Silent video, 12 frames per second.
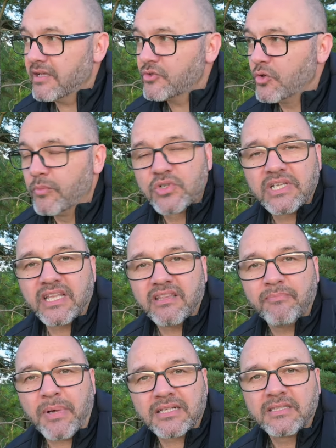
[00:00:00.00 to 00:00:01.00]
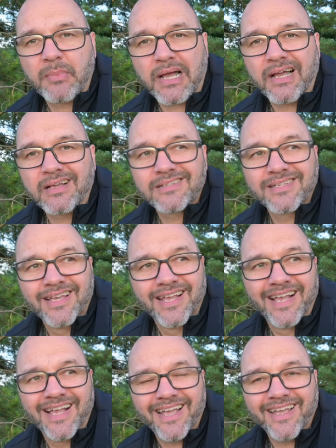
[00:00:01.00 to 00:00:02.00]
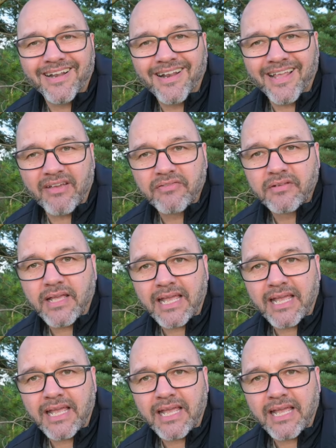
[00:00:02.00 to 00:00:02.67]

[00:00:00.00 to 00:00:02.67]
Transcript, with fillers: It's almost like they've packed the bags and left,